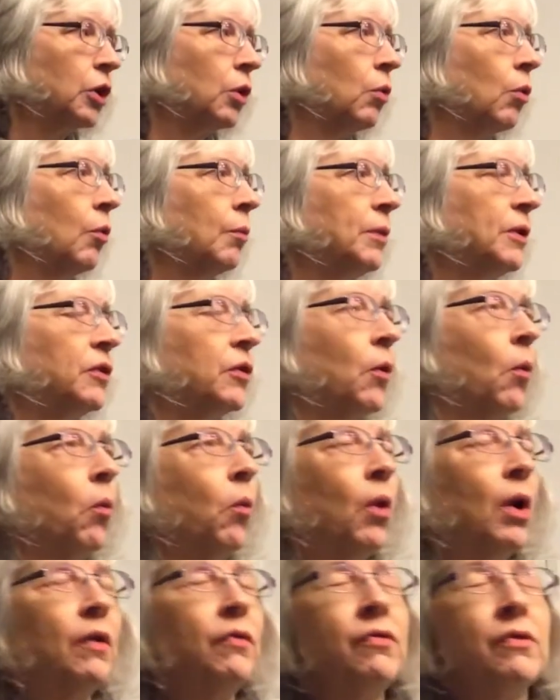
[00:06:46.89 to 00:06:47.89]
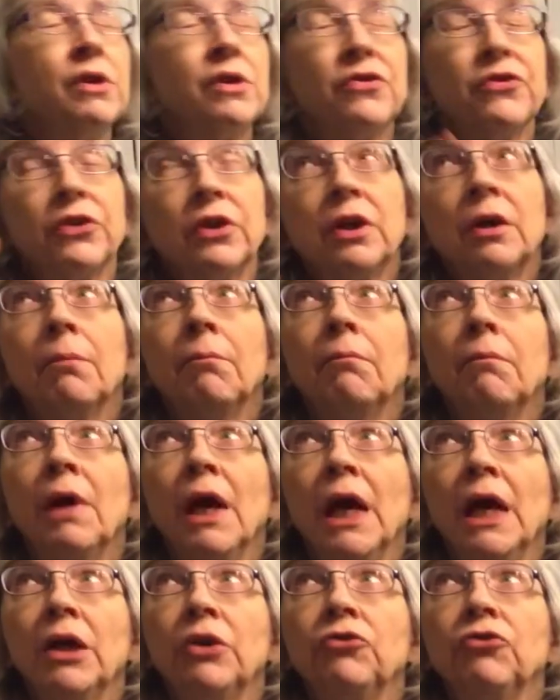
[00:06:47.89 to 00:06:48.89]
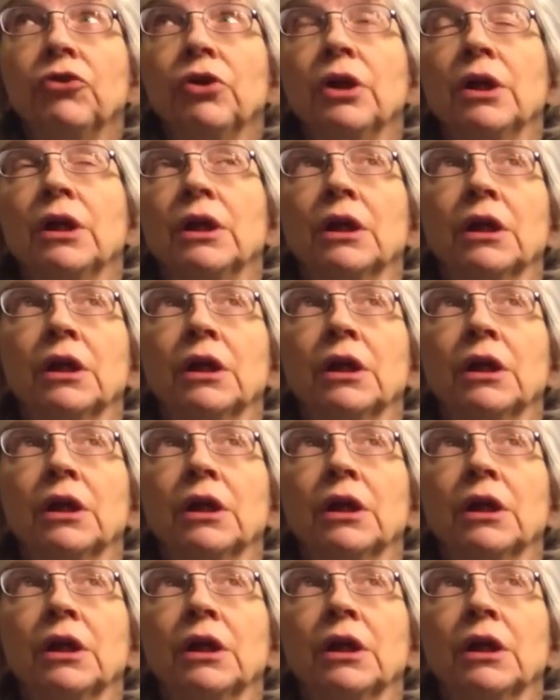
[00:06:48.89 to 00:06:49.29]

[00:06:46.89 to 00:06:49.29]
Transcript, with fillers: will be the one that's imagining